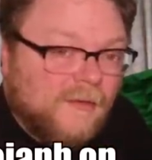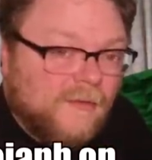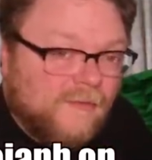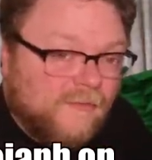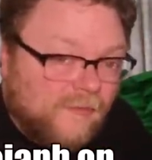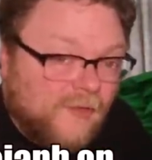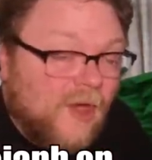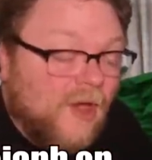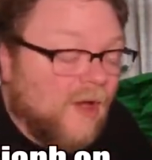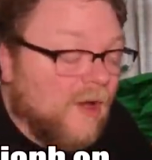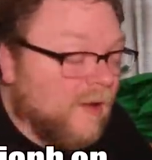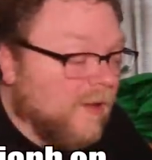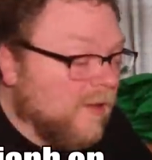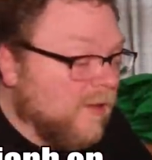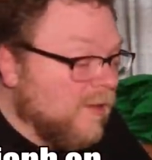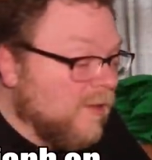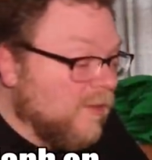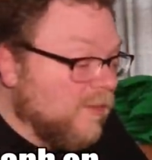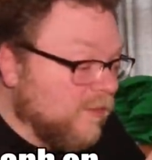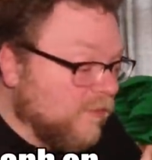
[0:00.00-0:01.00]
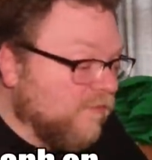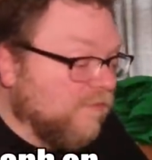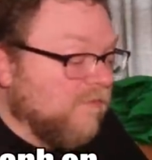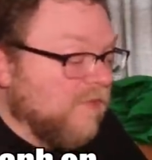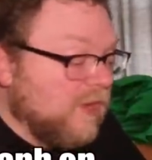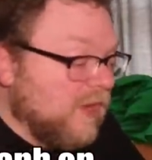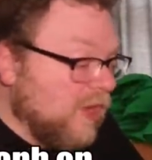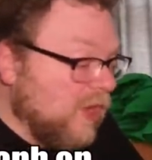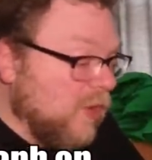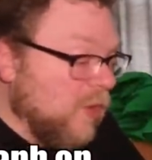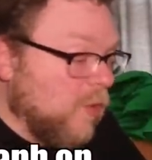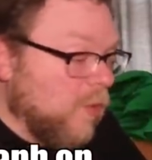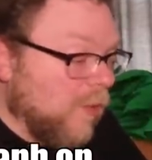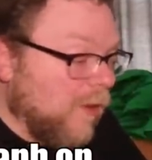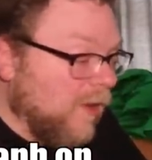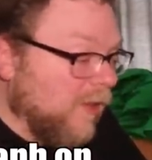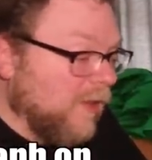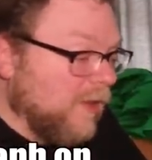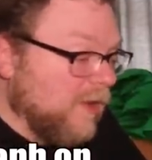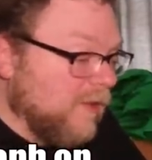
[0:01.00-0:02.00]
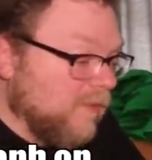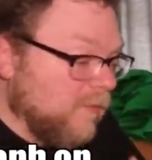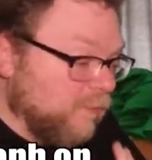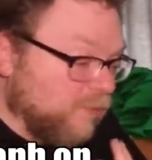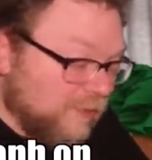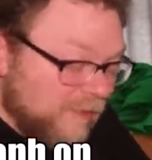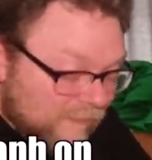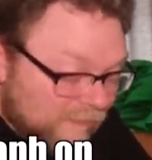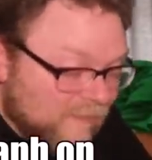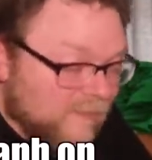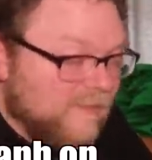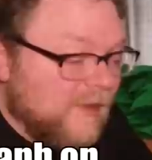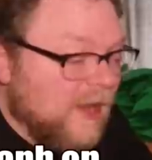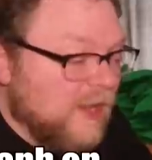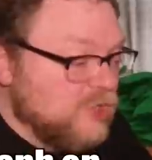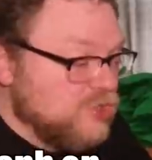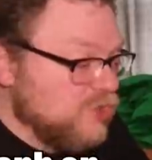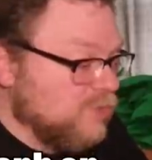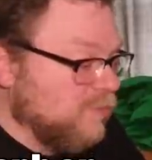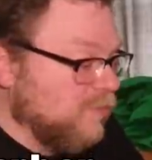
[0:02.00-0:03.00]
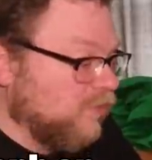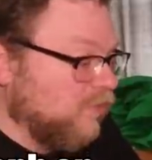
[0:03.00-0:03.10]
song, the video quality, the presentation